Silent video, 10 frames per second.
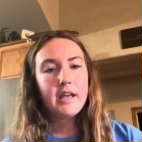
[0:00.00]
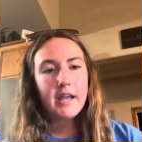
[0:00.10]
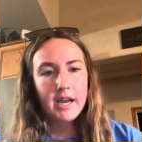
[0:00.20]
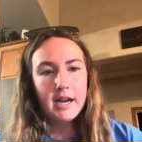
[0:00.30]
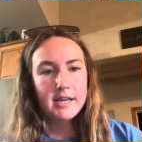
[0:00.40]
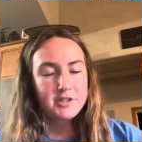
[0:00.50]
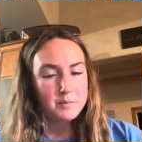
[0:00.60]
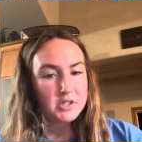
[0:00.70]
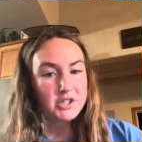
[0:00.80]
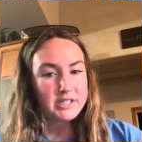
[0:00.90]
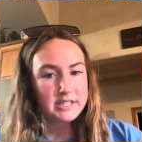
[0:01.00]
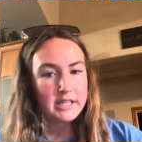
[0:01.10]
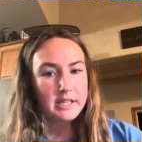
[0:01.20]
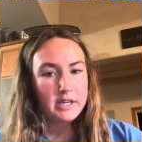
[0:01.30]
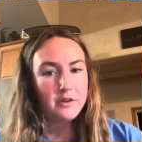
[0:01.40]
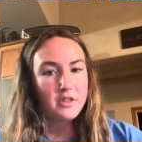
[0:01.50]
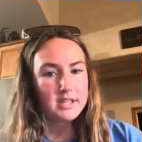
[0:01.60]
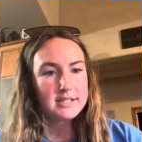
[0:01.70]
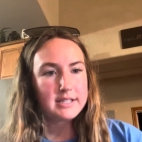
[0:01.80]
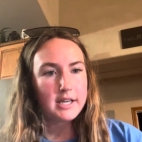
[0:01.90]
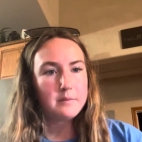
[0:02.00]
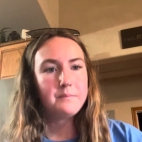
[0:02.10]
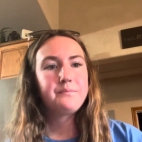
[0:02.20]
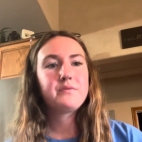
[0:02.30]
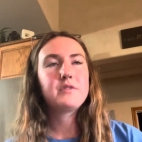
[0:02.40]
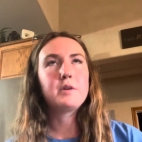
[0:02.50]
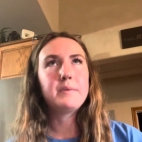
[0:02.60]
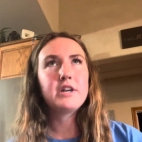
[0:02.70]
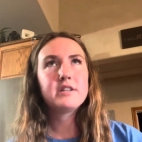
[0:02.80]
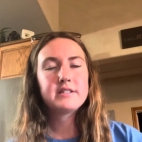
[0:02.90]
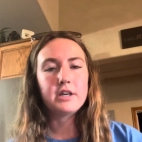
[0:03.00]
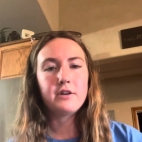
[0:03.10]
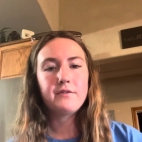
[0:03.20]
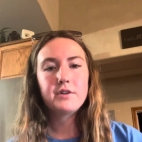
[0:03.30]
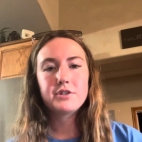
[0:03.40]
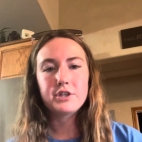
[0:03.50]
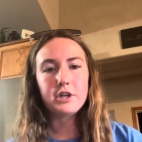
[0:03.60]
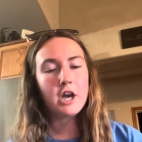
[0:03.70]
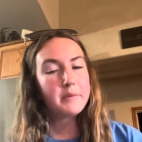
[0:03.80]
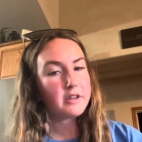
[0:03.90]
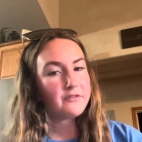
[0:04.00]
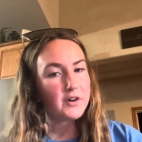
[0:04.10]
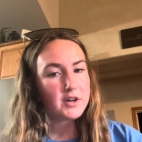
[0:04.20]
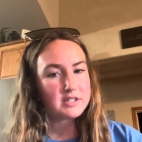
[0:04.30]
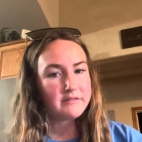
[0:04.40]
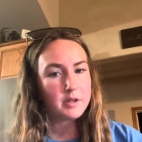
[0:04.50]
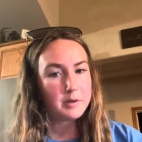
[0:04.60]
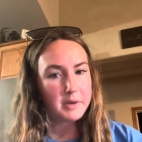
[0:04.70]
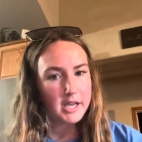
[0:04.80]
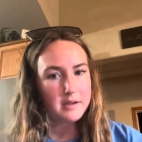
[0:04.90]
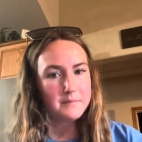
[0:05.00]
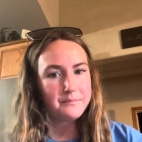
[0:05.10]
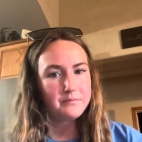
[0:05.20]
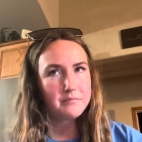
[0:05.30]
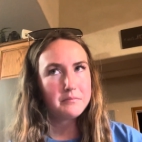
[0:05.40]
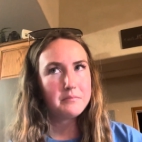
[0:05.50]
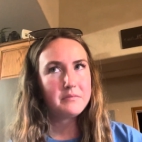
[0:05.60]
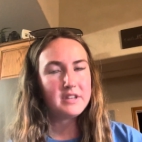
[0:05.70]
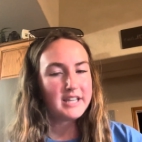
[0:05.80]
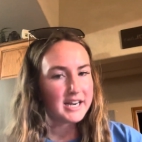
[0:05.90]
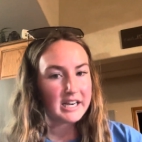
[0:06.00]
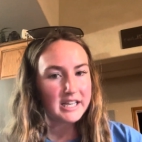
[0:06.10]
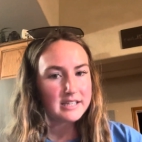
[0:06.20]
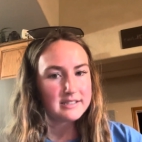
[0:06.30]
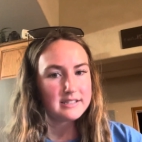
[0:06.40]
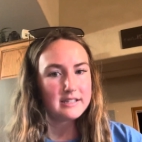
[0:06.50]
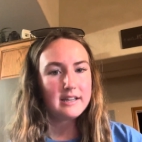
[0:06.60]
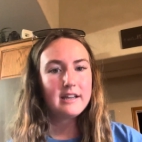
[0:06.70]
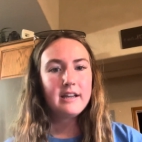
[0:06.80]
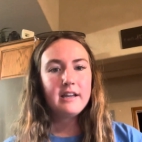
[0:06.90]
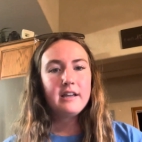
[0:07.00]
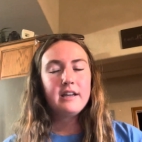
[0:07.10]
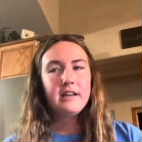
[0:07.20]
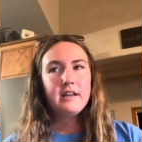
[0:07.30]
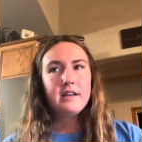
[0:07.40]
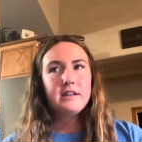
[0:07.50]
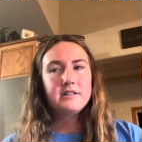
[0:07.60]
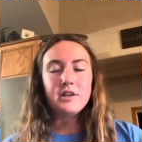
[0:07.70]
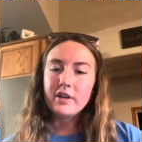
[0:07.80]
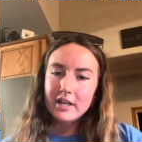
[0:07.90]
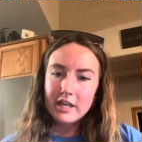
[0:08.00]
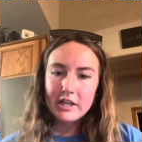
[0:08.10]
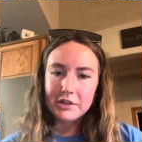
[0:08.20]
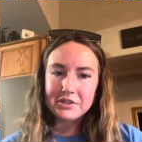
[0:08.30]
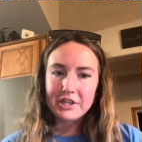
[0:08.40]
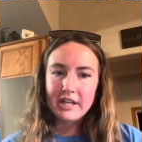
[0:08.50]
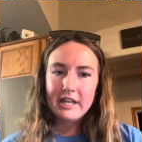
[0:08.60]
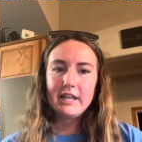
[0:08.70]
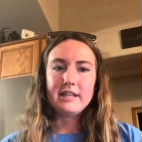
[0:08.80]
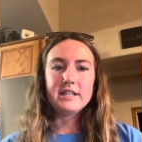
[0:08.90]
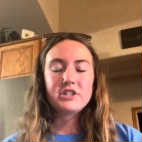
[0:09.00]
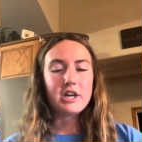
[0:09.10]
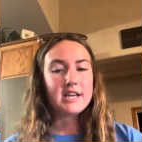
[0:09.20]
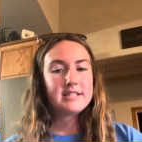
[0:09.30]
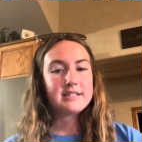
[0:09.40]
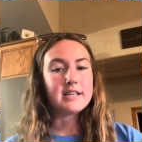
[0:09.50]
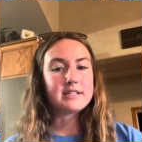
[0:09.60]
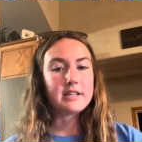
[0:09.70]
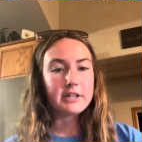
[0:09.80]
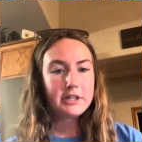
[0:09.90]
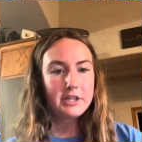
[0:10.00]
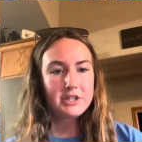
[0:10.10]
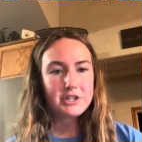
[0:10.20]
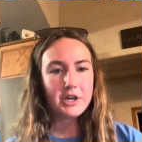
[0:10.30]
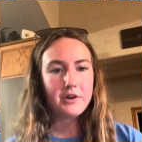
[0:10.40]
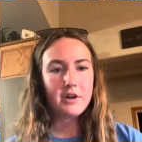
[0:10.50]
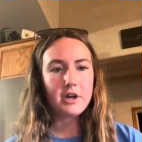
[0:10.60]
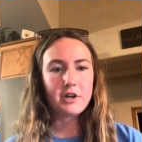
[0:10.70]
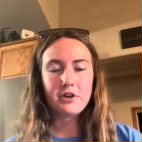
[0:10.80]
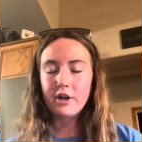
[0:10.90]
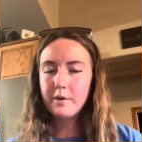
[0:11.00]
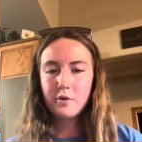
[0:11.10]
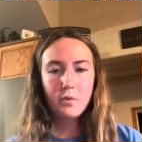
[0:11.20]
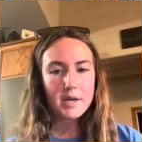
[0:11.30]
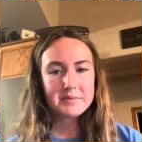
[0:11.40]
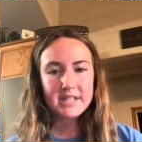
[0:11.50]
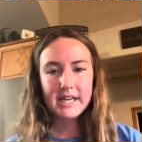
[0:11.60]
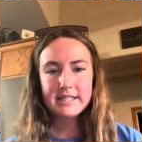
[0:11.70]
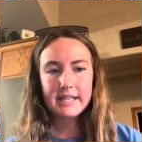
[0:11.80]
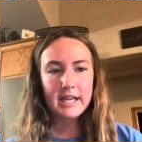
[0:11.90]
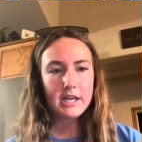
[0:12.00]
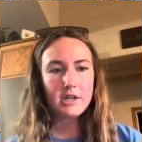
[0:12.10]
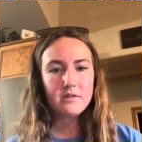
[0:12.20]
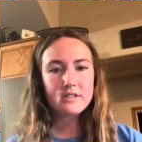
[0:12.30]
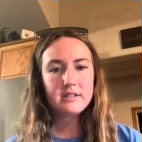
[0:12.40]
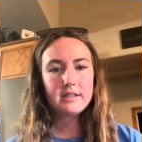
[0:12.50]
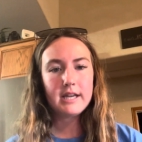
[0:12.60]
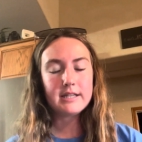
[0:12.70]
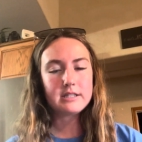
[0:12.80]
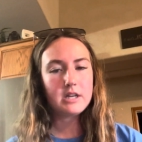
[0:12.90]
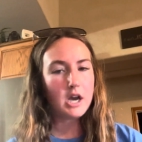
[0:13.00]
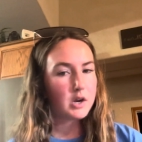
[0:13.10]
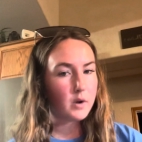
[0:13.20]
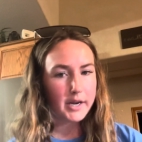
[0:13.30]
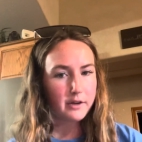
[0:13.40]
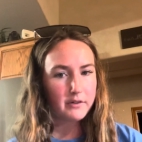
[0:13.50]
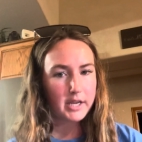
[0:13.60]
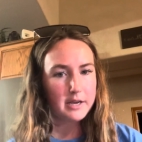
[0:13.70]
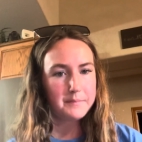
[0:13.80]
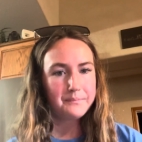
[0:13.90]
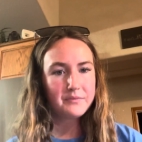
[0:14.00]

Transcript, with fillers: Anheuser-Busch's CEO then said, The beer itself should not be the focus of the debate. Yet it is. So, in conclusion, this crisis has clearly shown on credible websites and news that it's not quite over yet.